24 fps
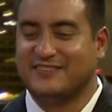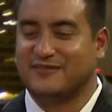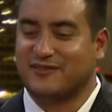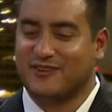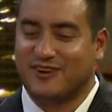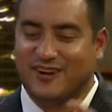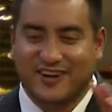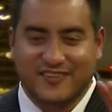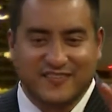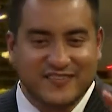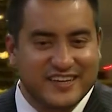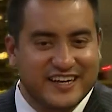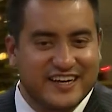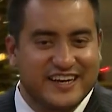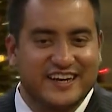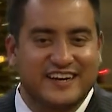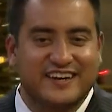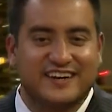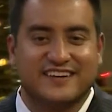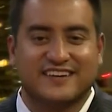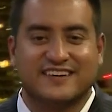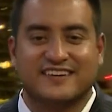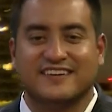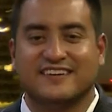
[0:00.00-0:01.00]
We're on the
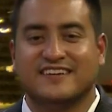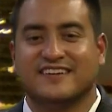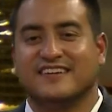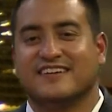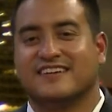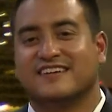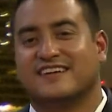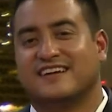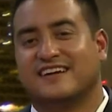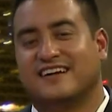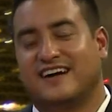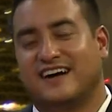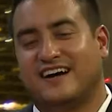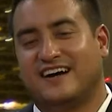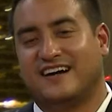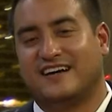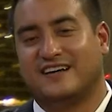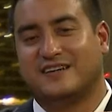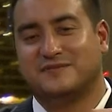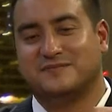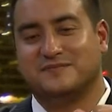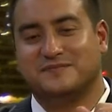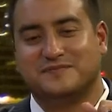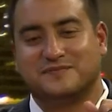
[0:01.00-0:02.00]
air.
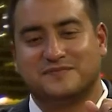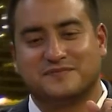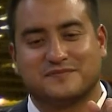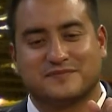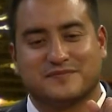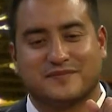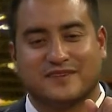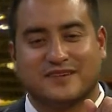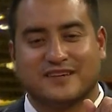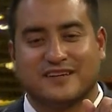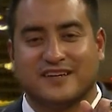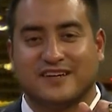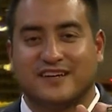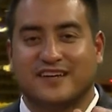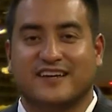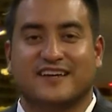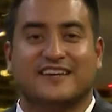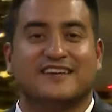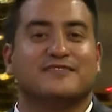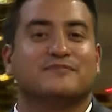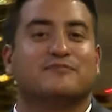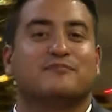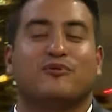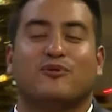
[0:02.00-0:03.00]
Um,
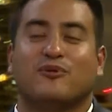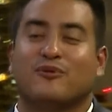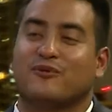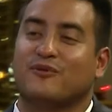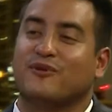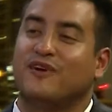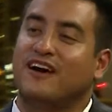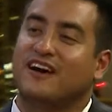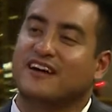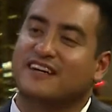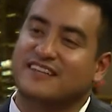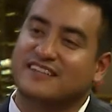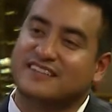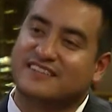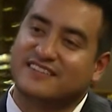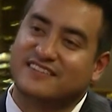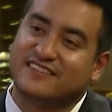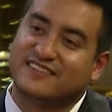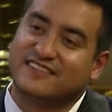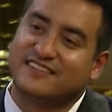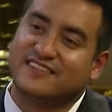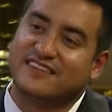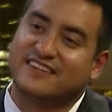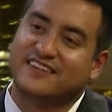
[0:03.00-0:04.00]
poor
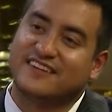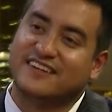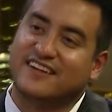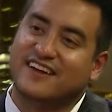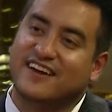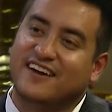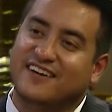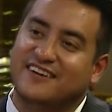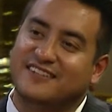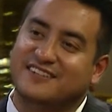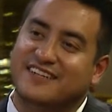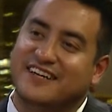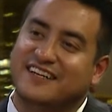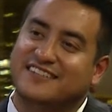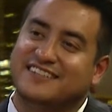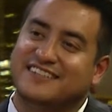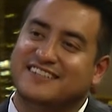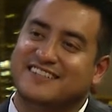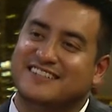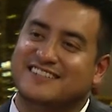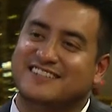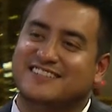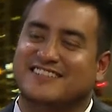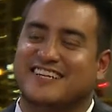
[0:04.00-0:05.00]
Rockets. You know, oh,
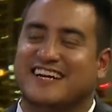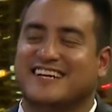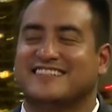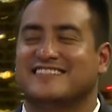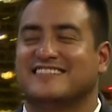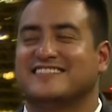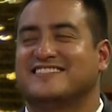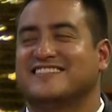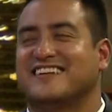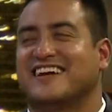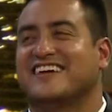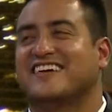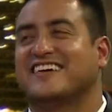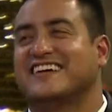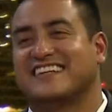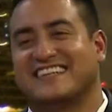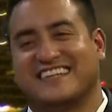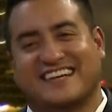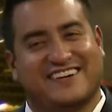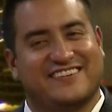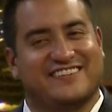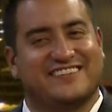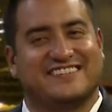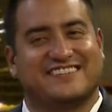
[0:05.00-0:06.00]
Jason, Jason Terry
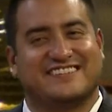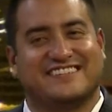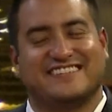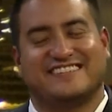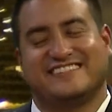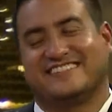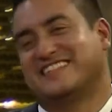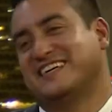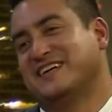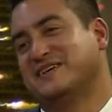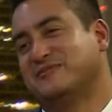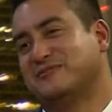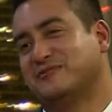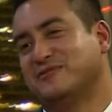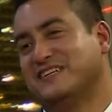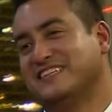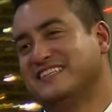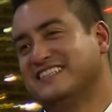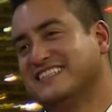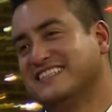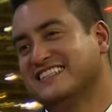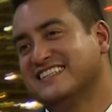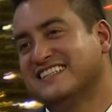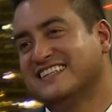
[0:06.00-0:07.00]
guaranteed that
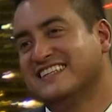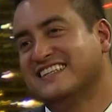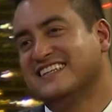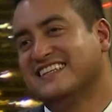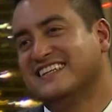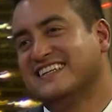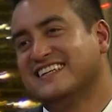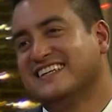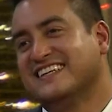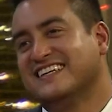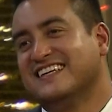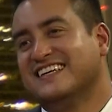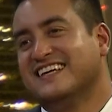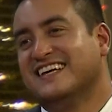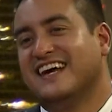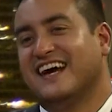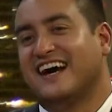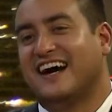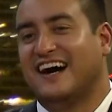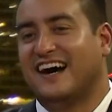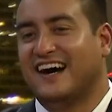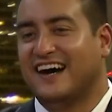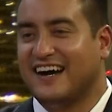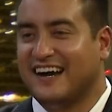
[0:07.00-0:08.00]
win.
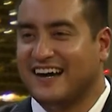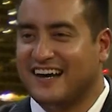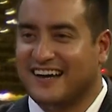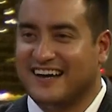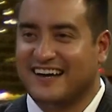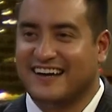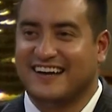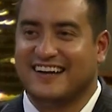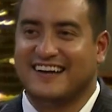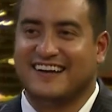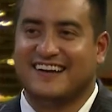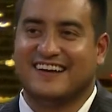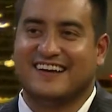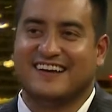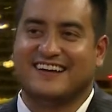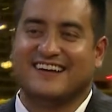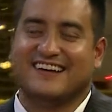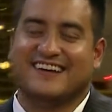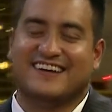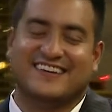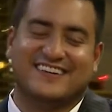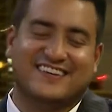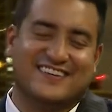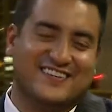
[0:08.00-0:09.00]
I'm glad it's over.
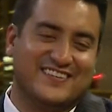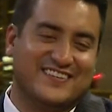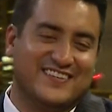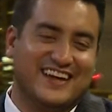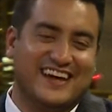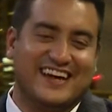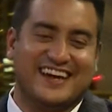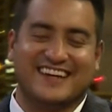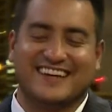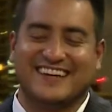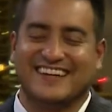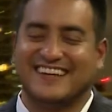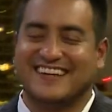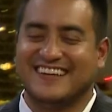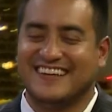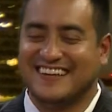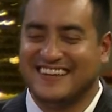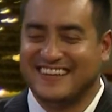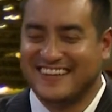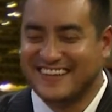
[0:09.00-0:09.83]
Oh, hey.